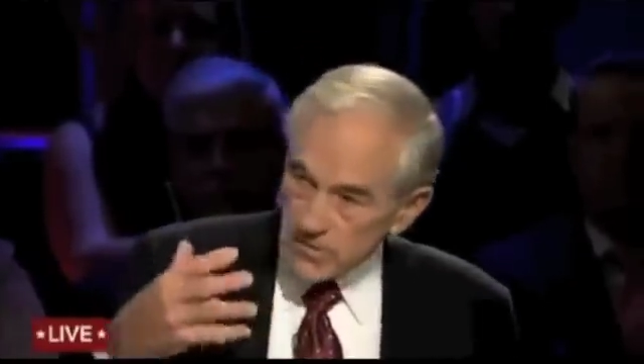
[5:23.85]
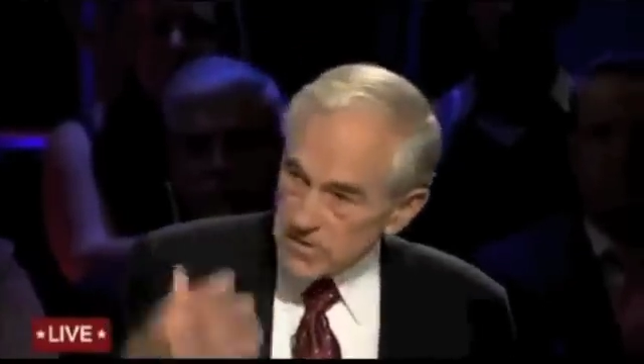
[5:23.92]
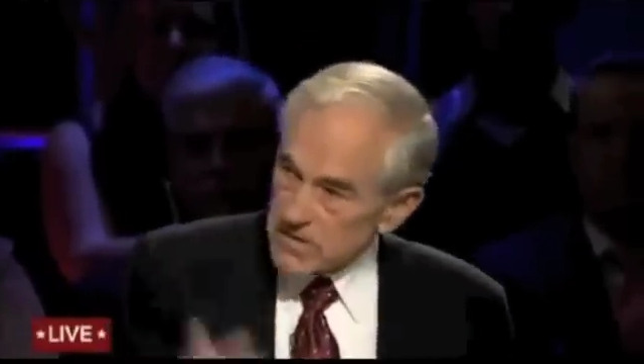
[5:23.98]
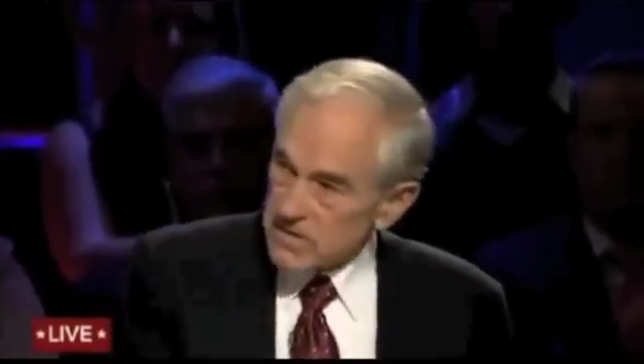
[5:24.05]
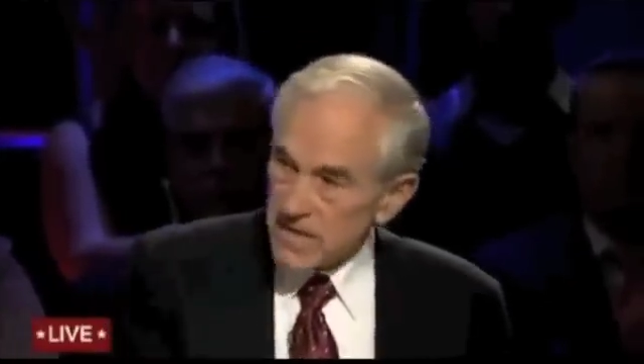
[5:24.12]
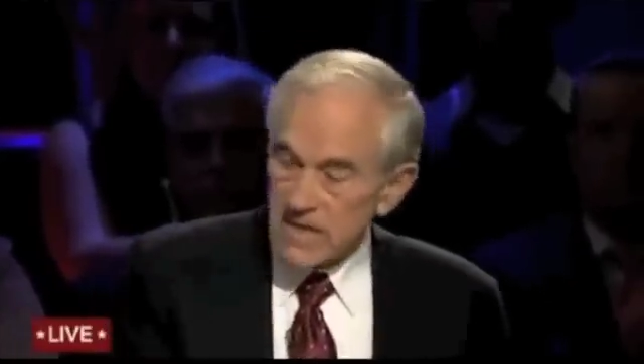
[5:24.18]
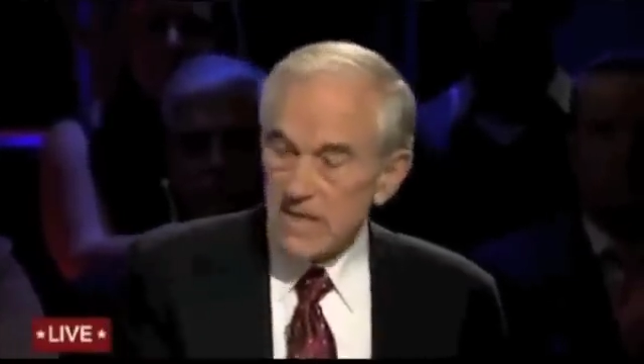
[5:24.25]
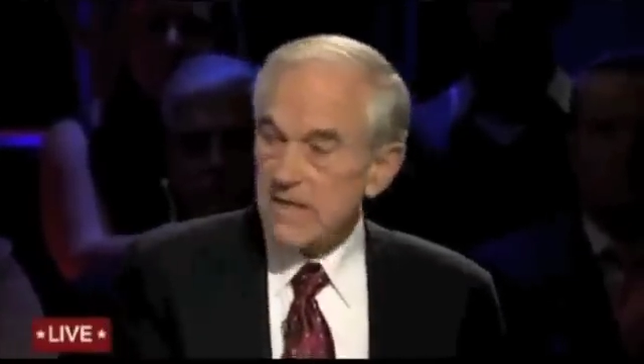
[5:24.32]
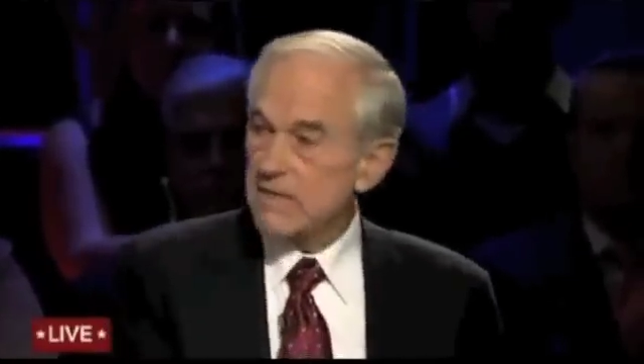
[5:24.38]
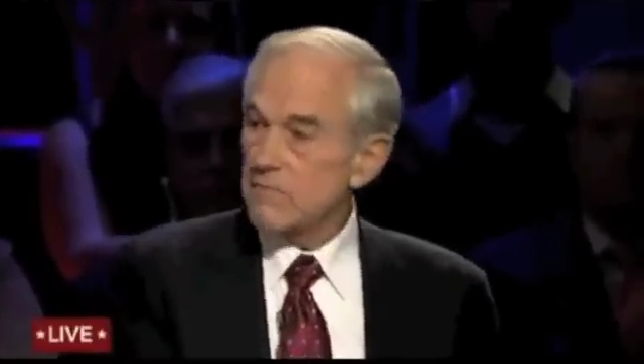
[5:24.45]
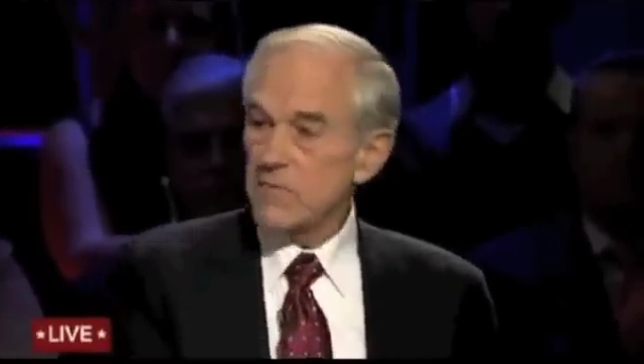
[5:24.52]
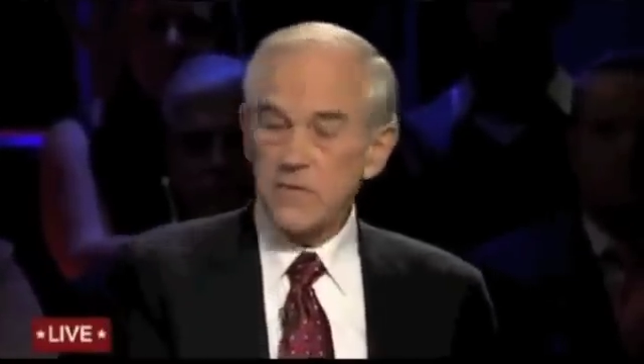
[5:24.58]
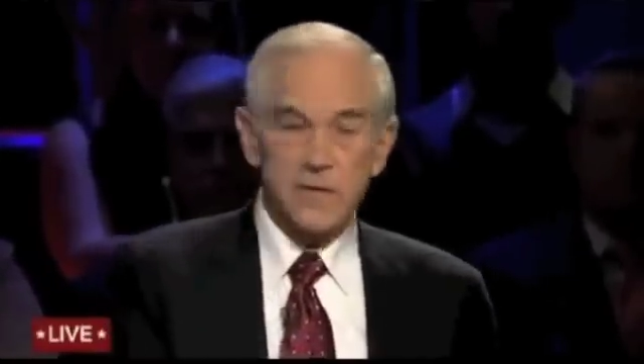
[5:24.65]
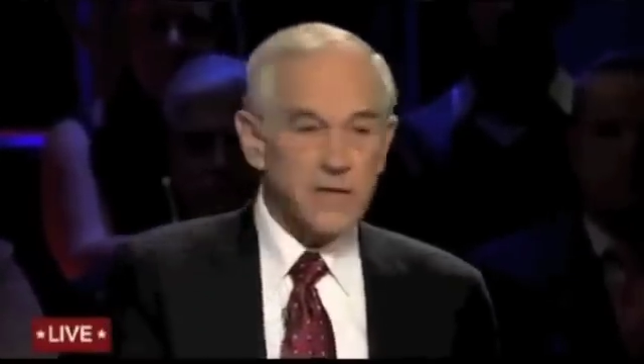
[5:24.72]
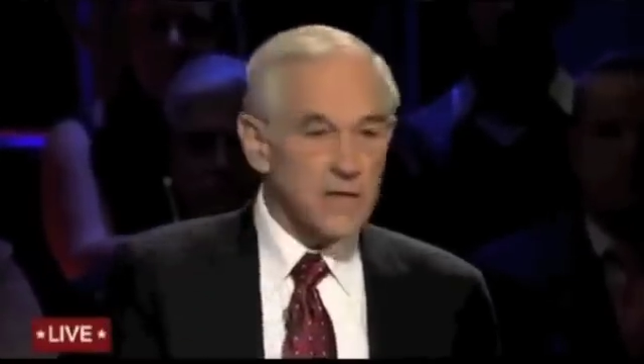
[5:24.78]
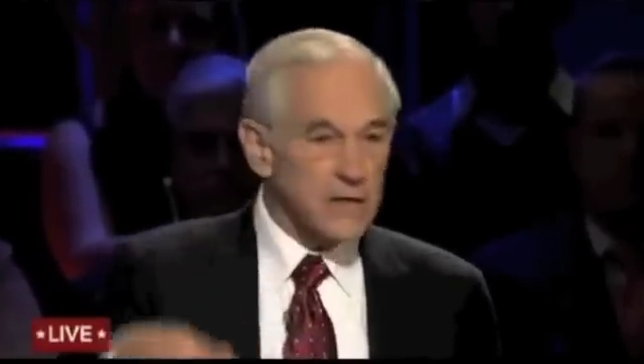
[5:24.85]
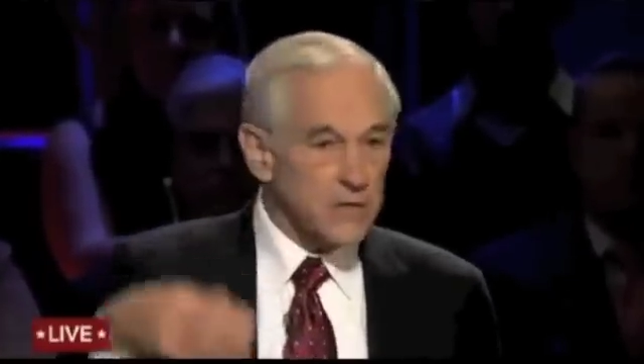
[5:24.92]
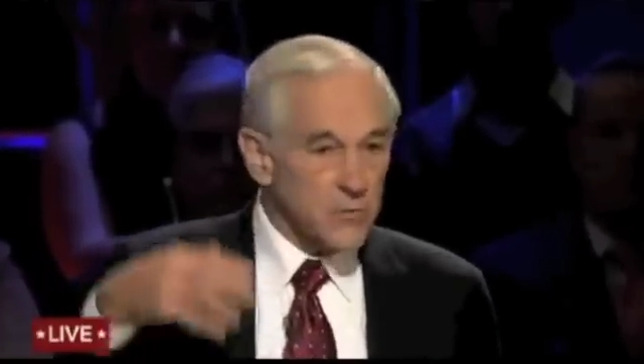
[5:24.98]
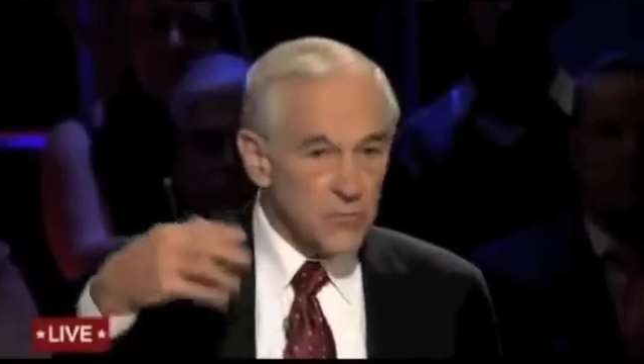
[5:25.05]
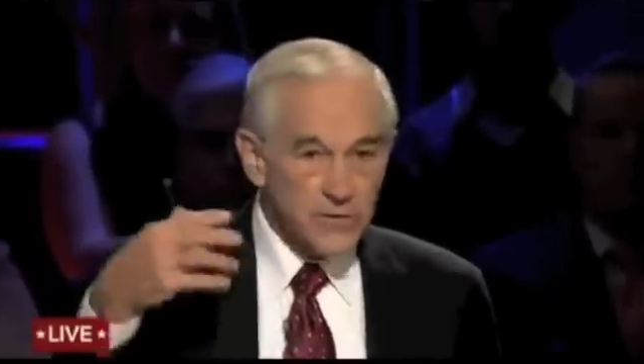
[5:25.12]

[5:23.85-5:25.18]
the same thing,